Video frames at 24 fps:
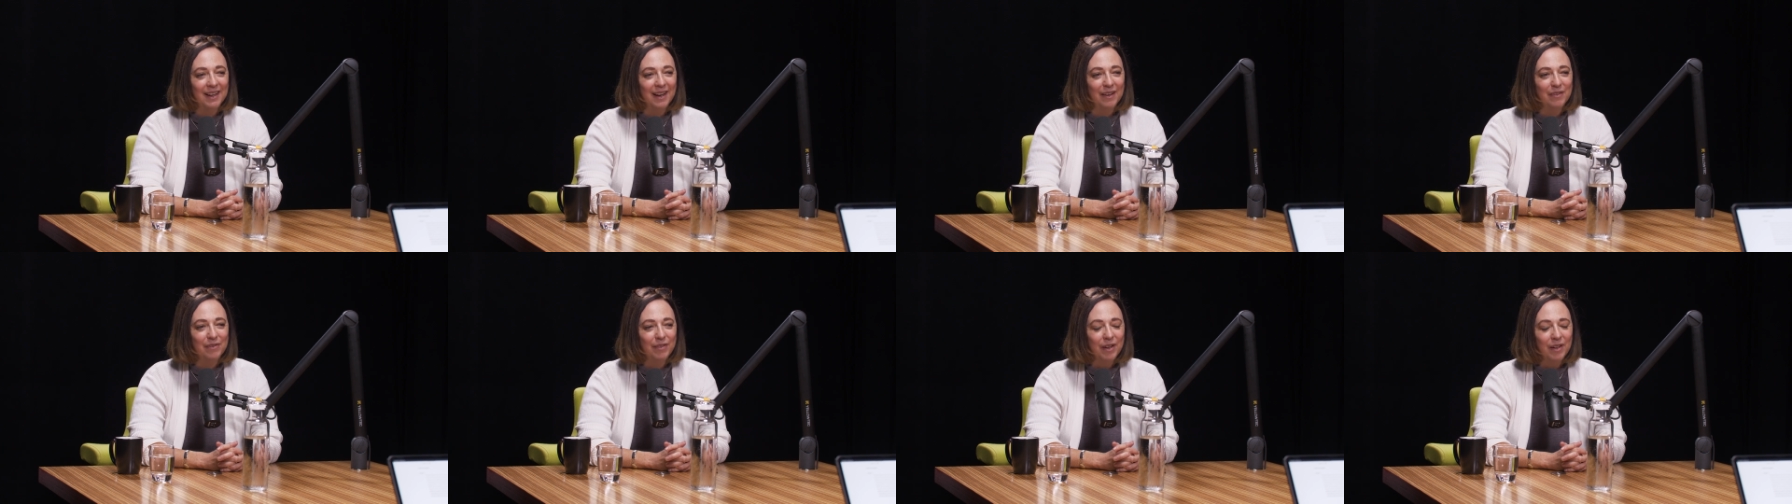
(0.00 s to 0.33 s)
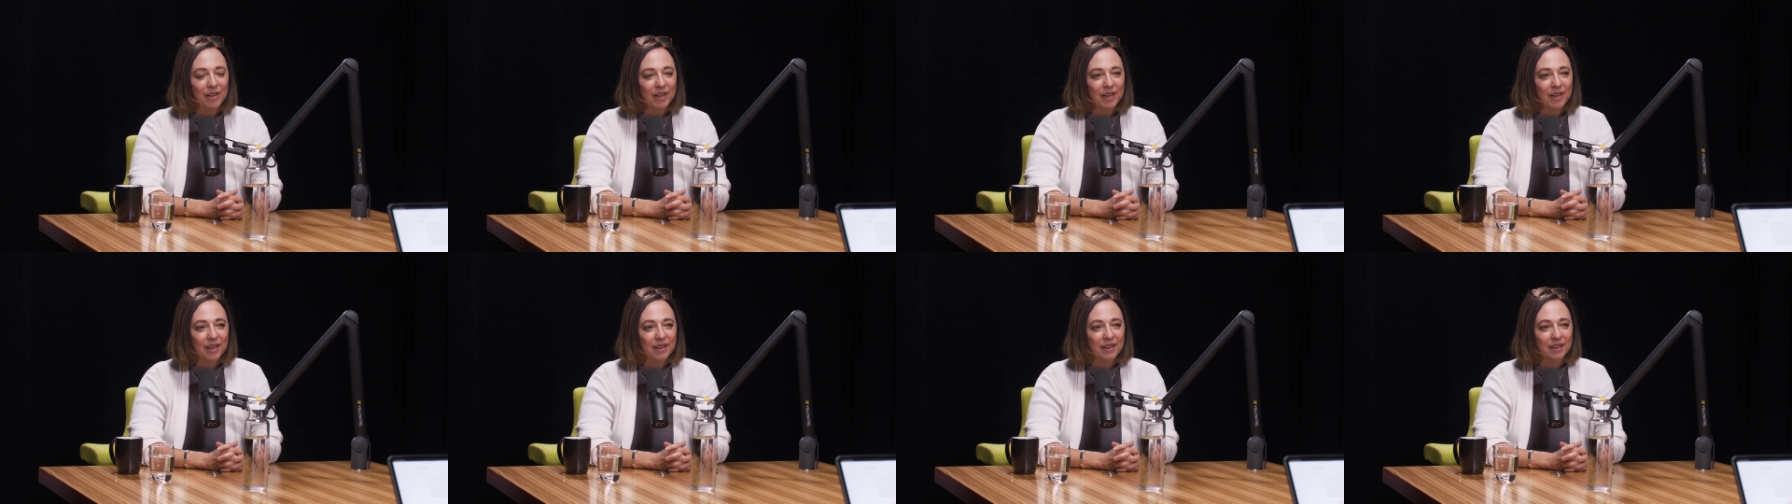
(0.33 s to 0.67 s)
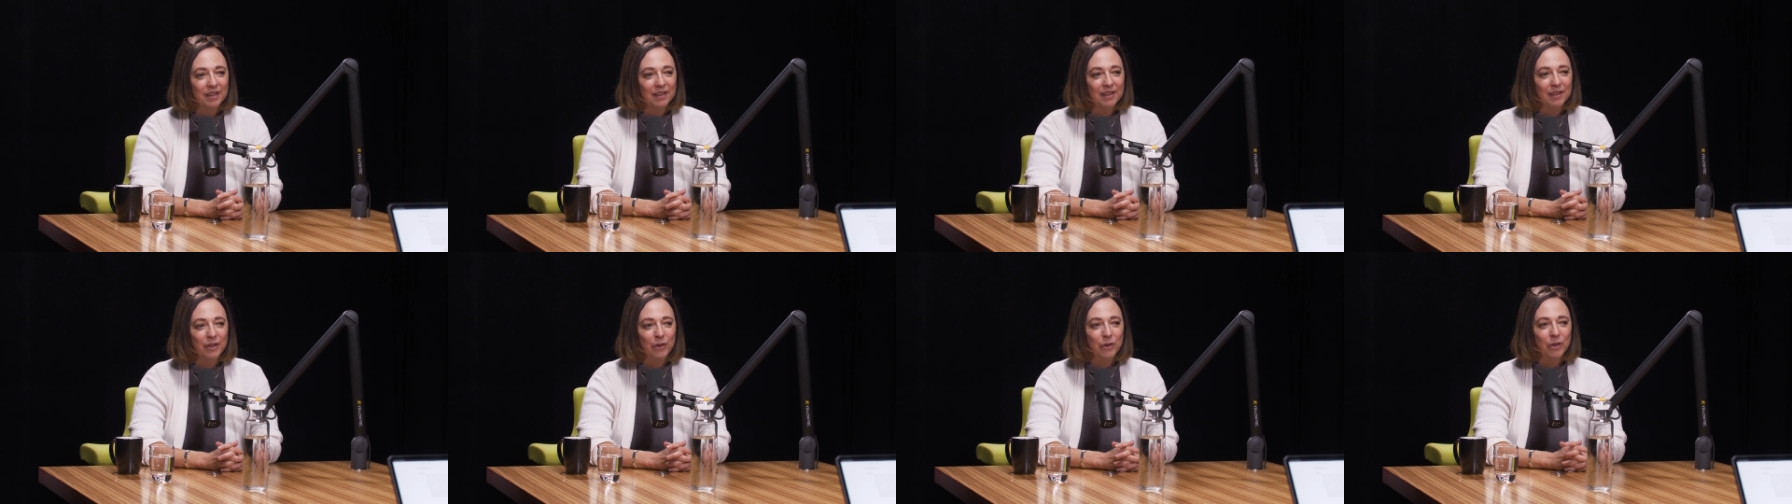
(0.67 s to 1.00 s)
I felt
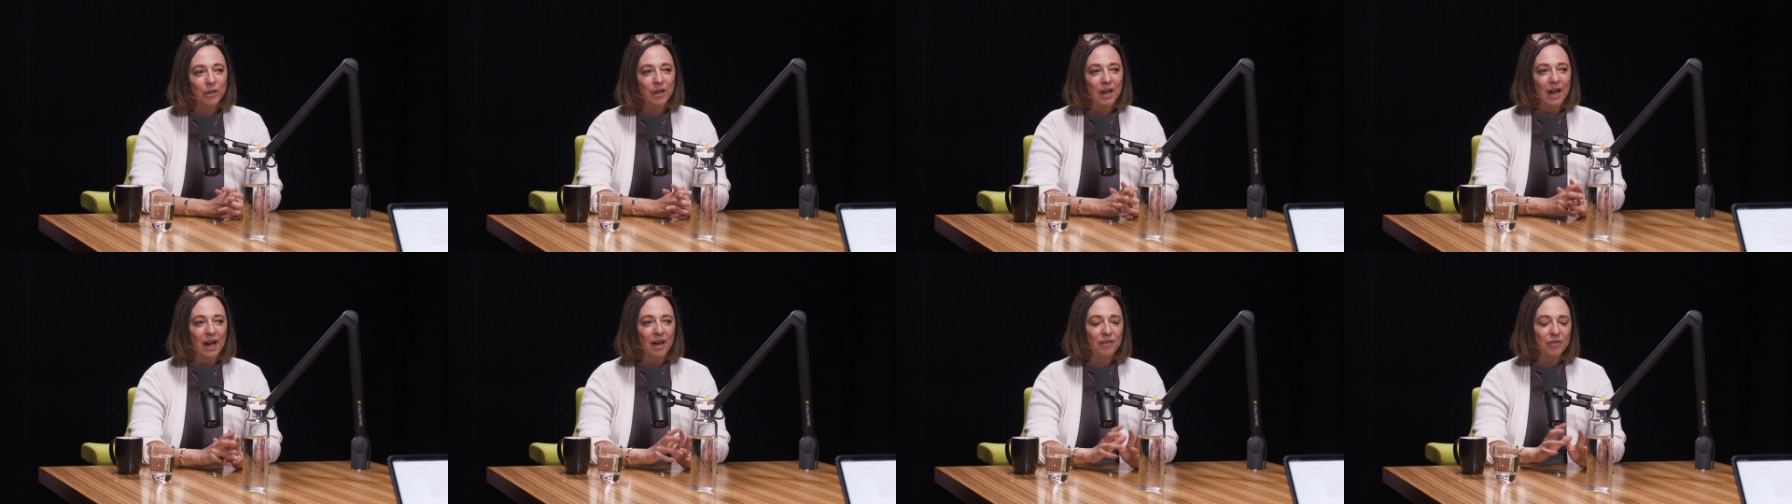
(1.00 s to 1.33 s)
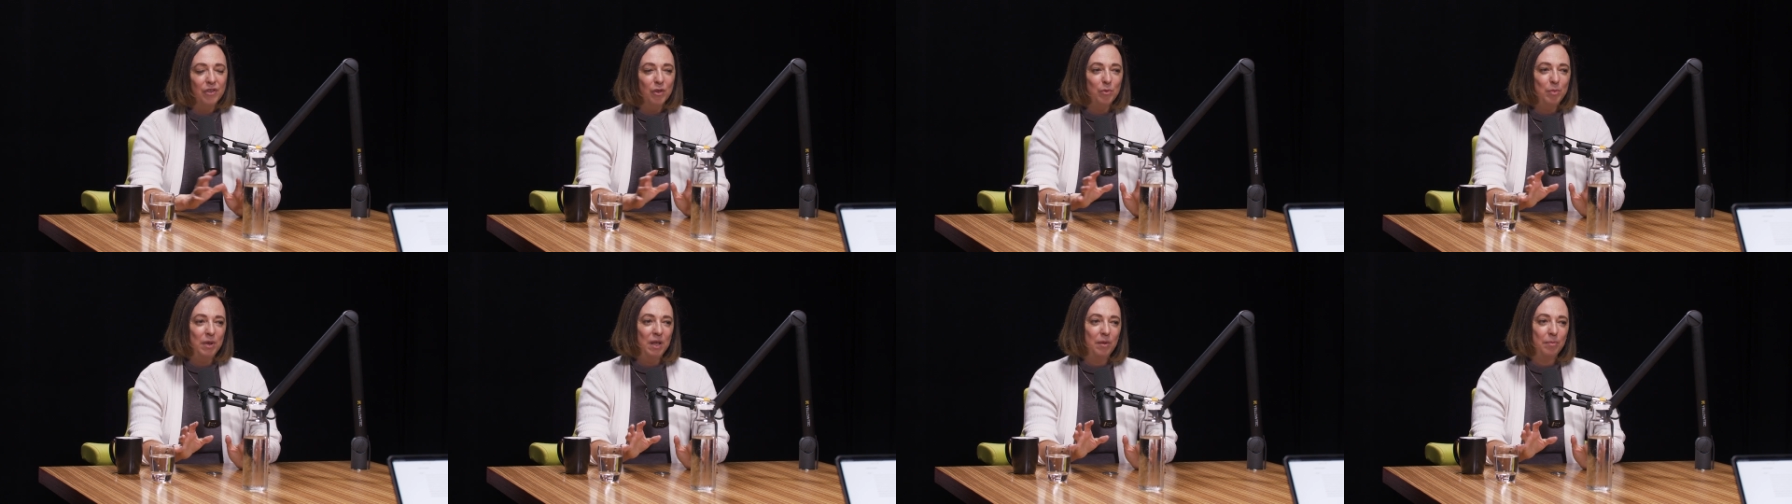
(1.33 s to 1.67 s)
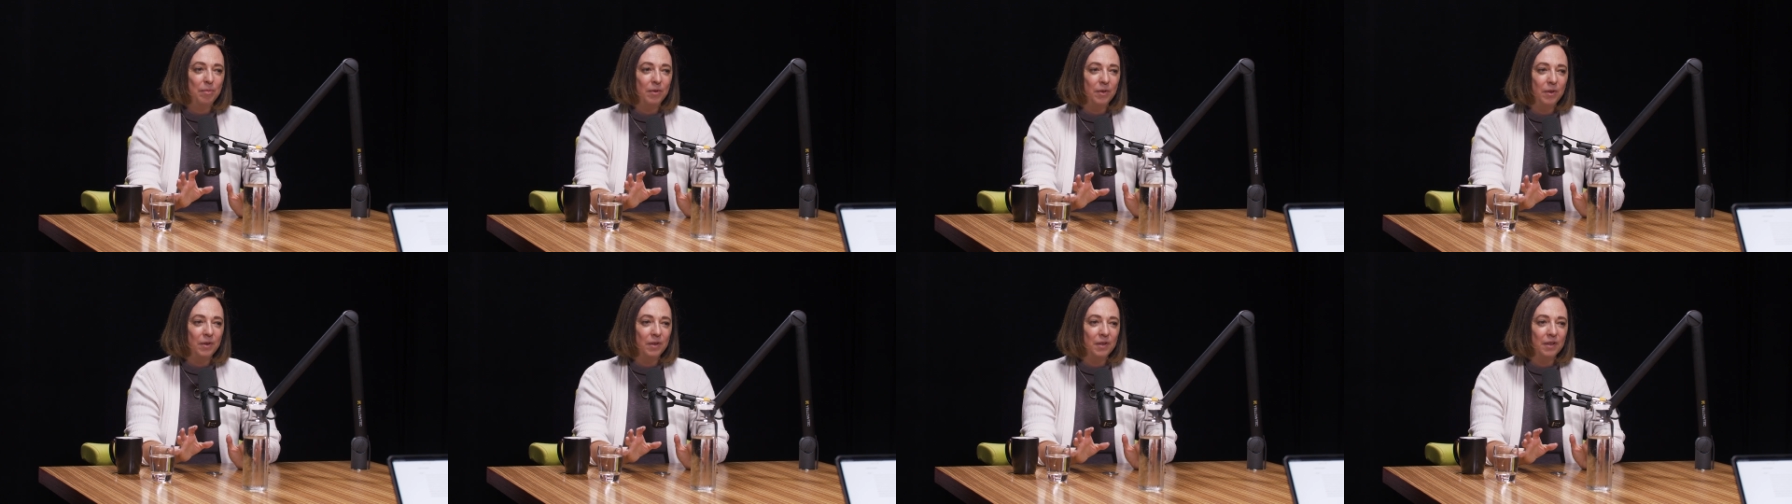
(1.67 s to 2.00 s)
like there were half the
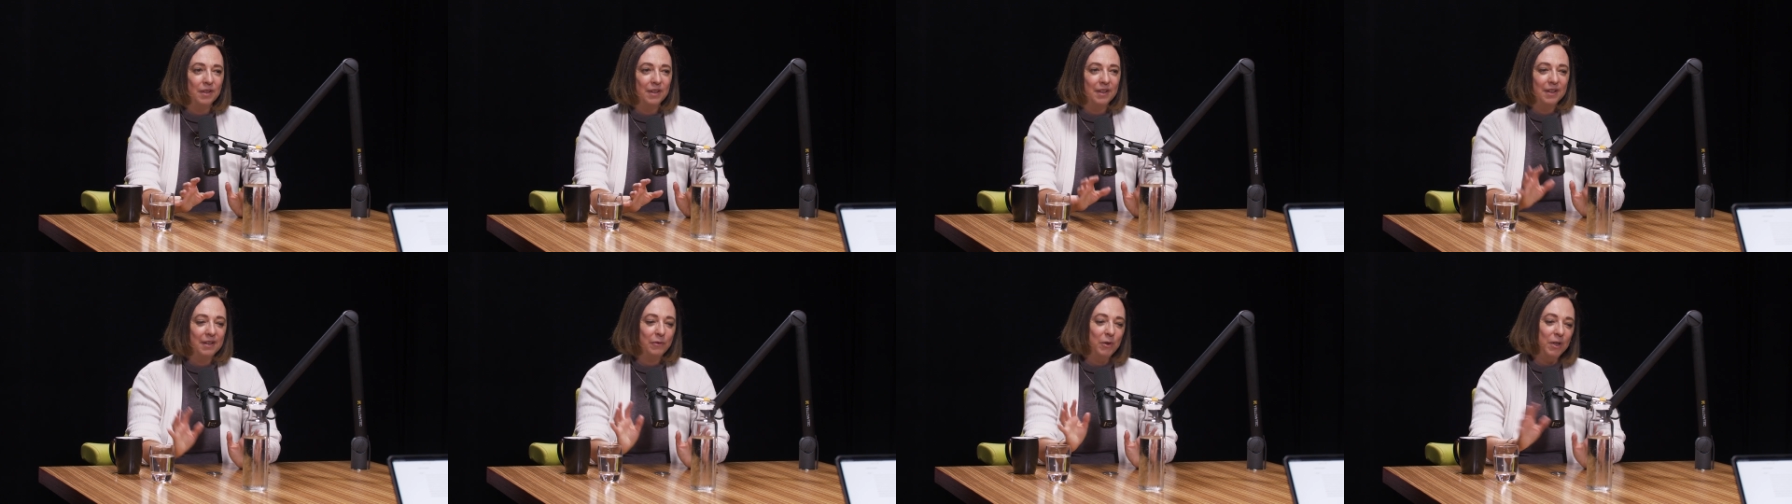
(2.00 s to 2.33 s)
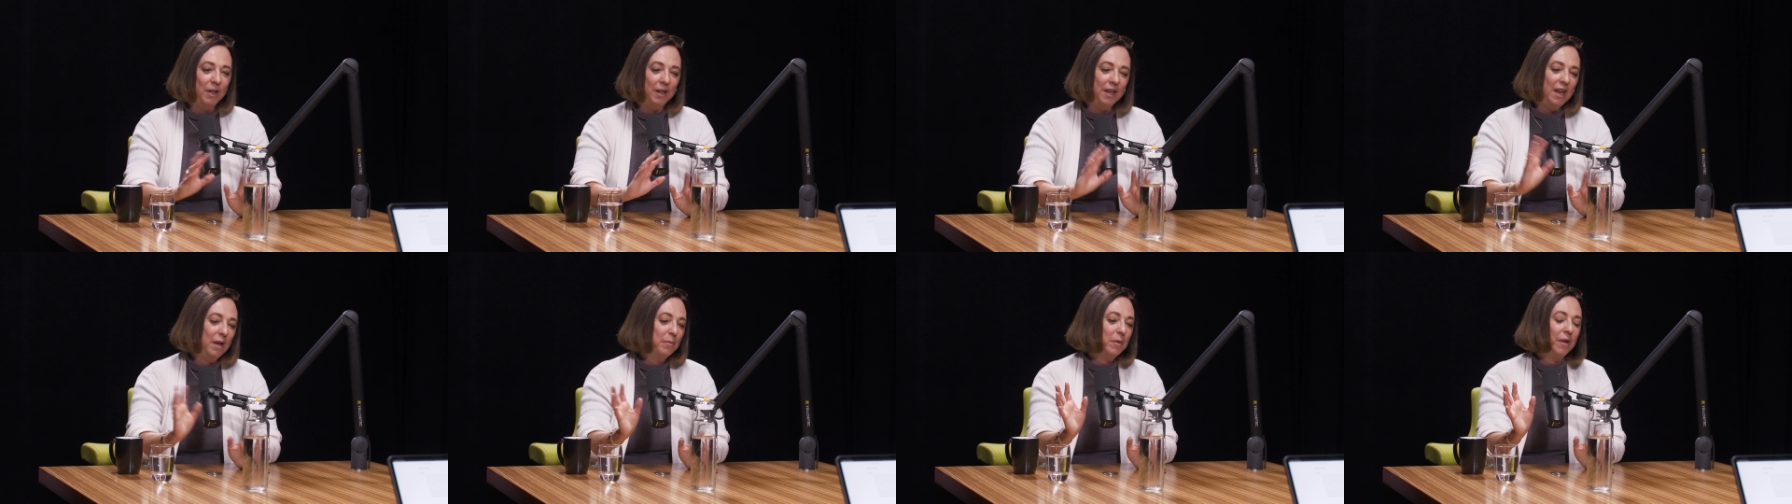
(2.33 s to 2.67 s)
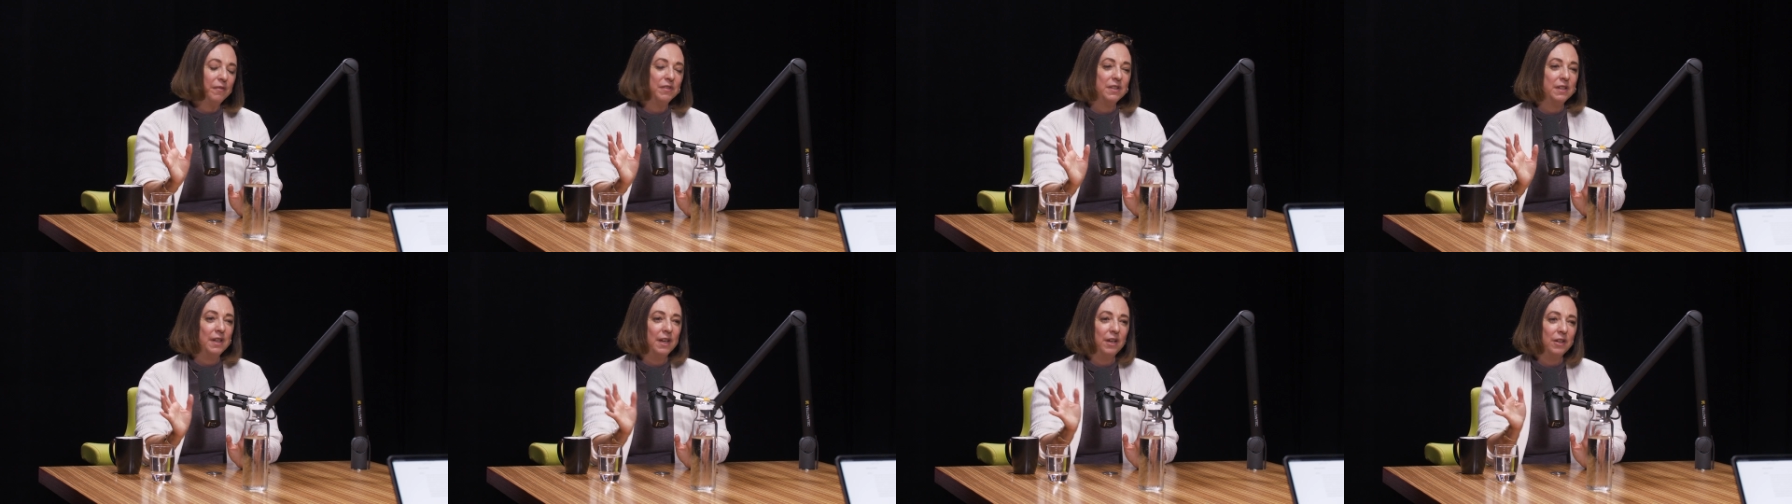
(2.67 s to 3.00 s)
people, like when I came
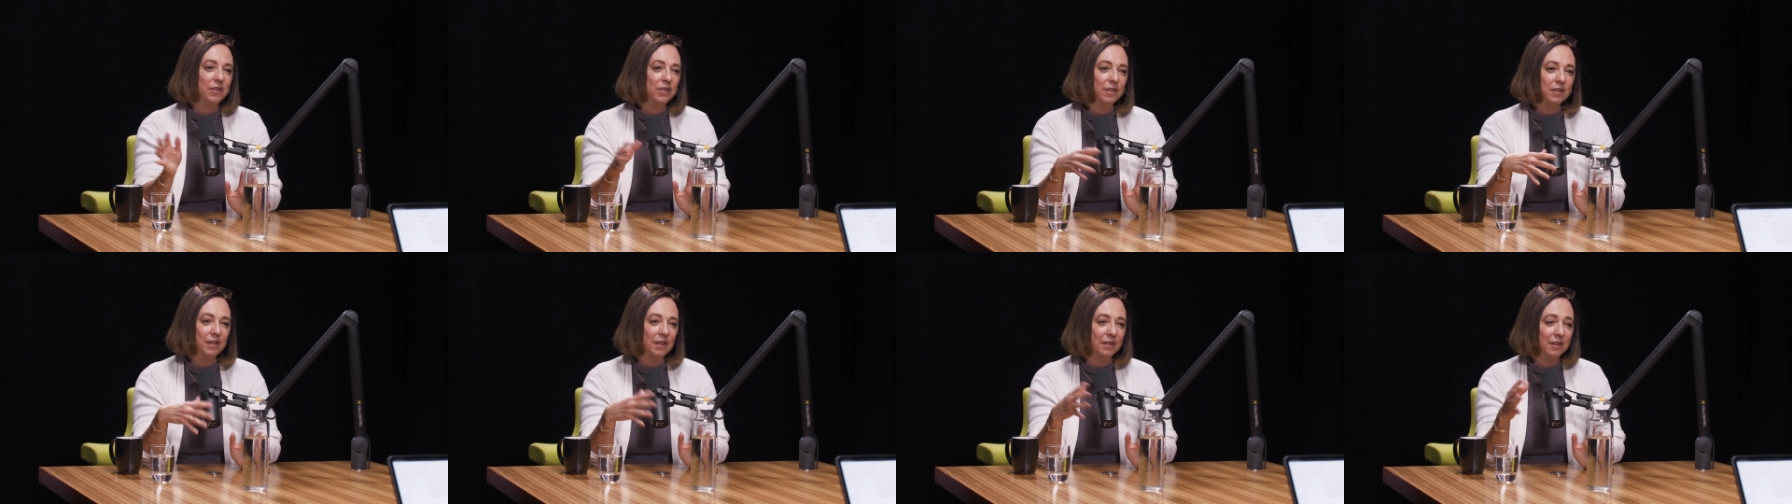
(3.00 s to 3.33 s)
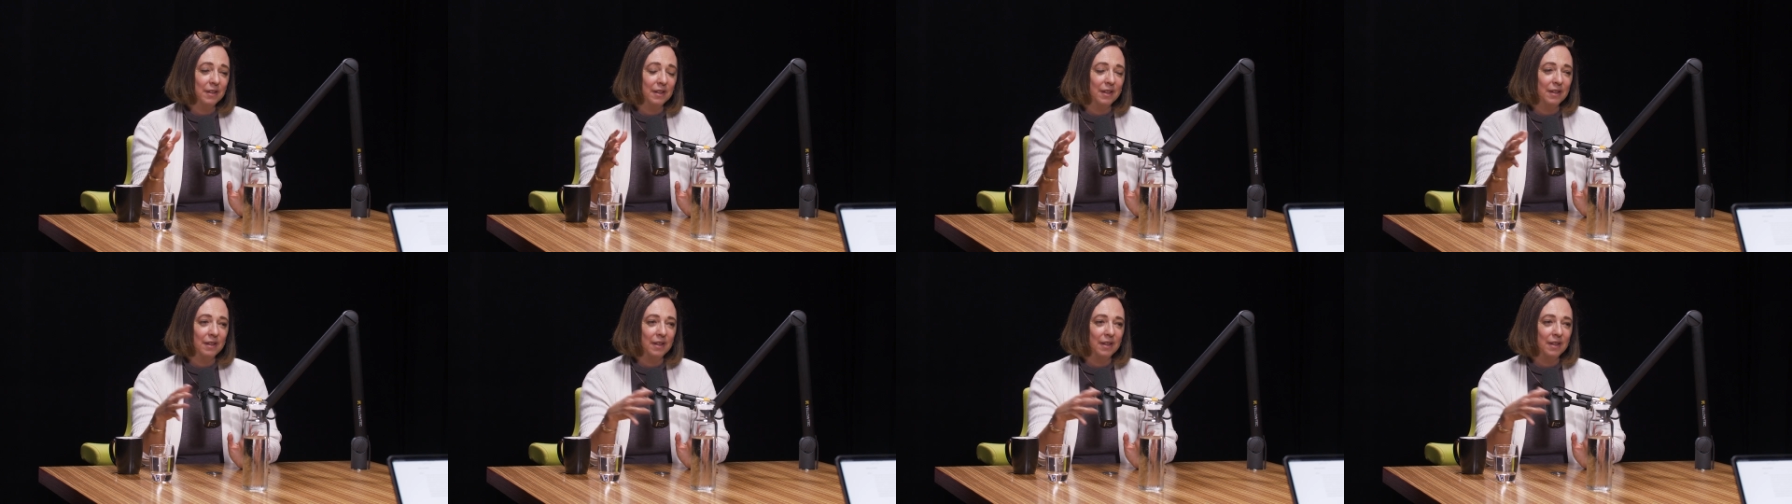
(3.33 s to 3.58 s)
off stage and